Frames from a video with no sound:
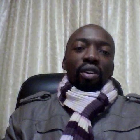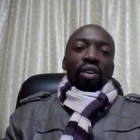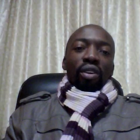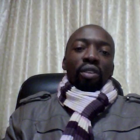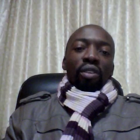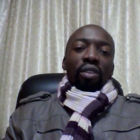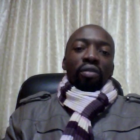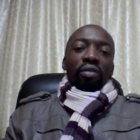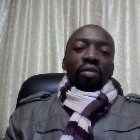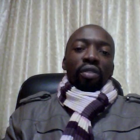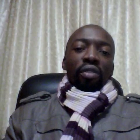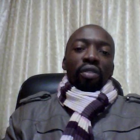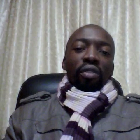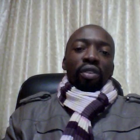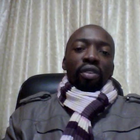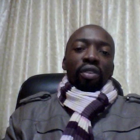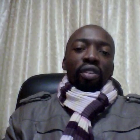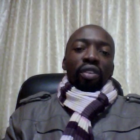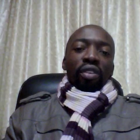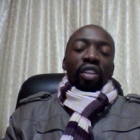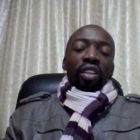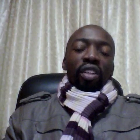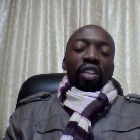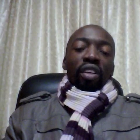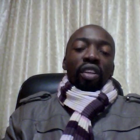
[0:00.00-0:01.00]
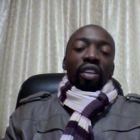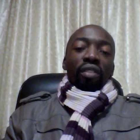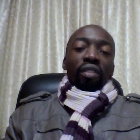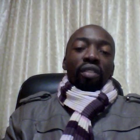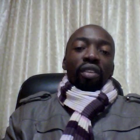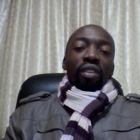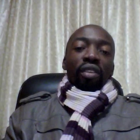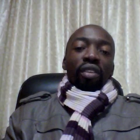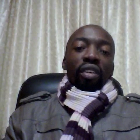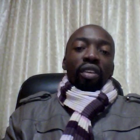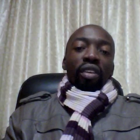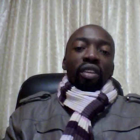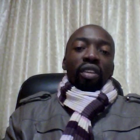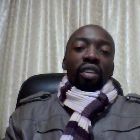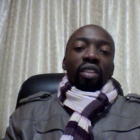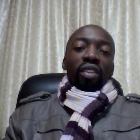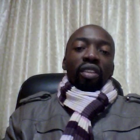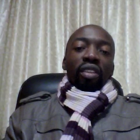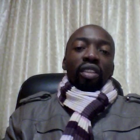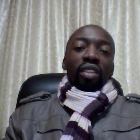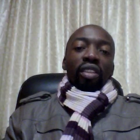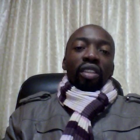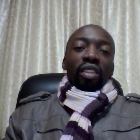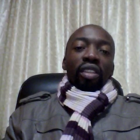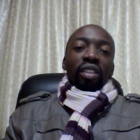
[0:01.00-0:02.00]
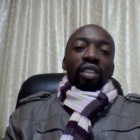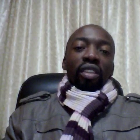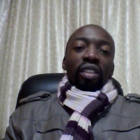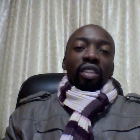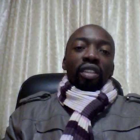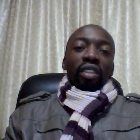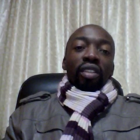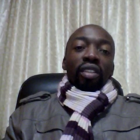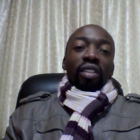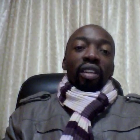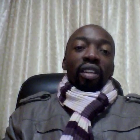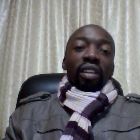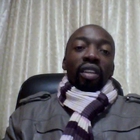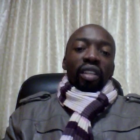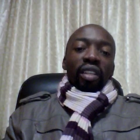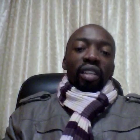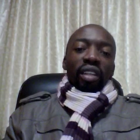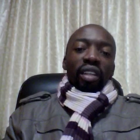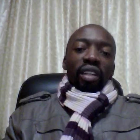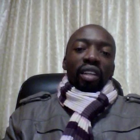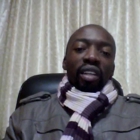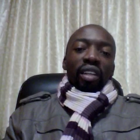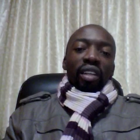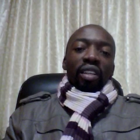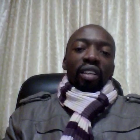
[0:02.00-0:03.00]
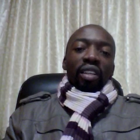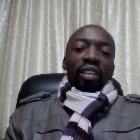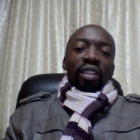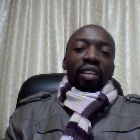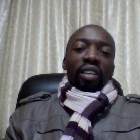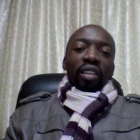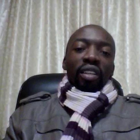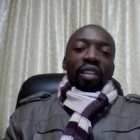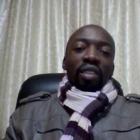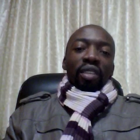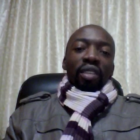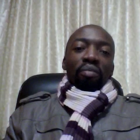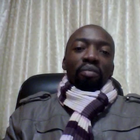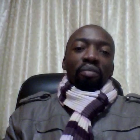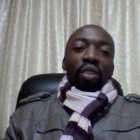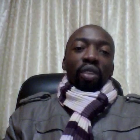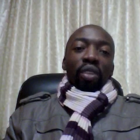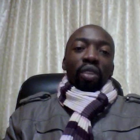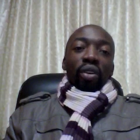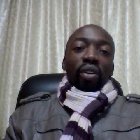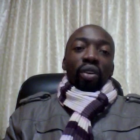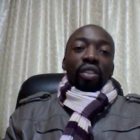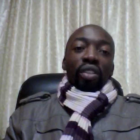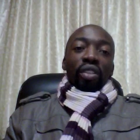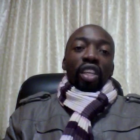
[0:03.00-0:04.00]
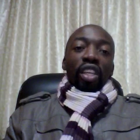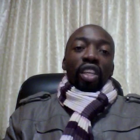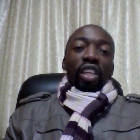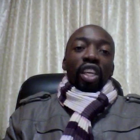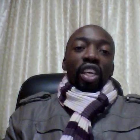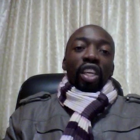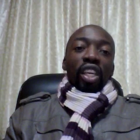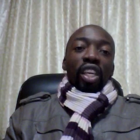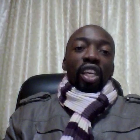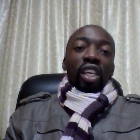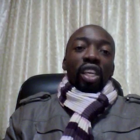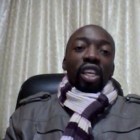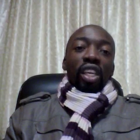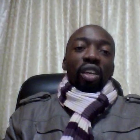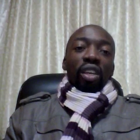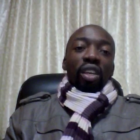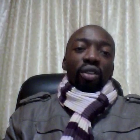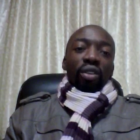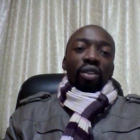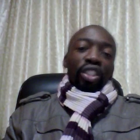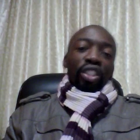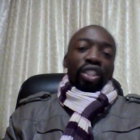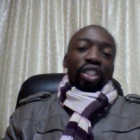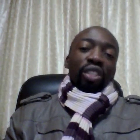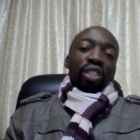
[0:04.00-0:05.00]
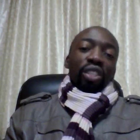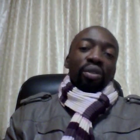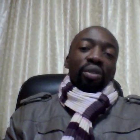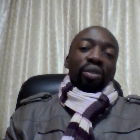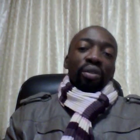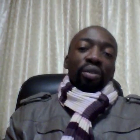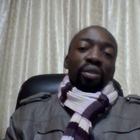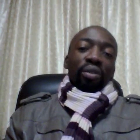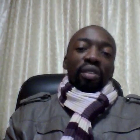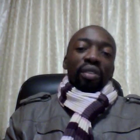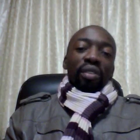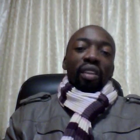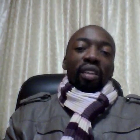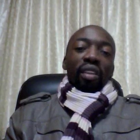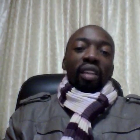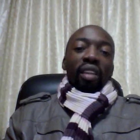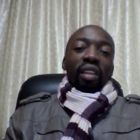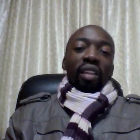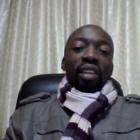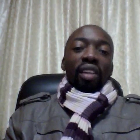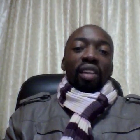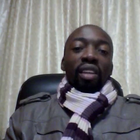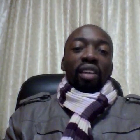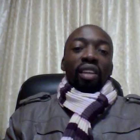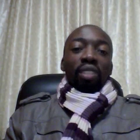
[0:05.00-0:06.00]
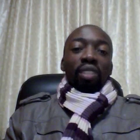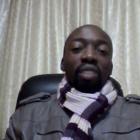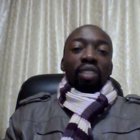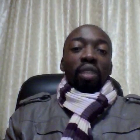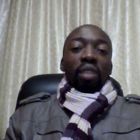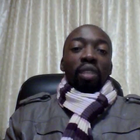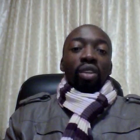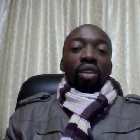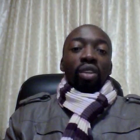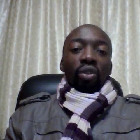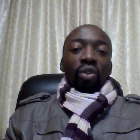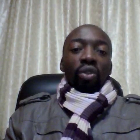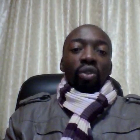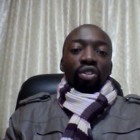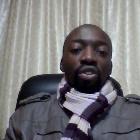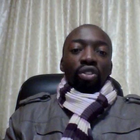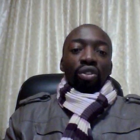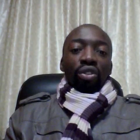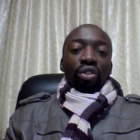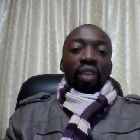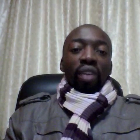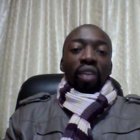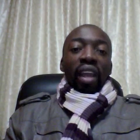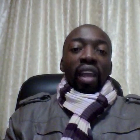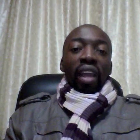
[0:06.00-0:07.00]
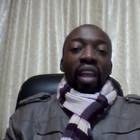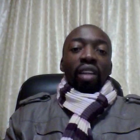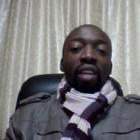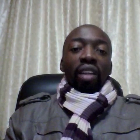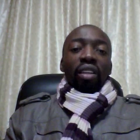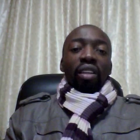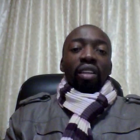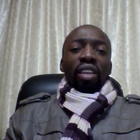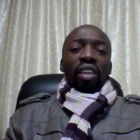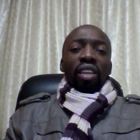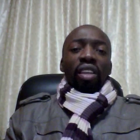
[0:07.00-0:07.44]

However, as a suggestion, I think that if there is a constant check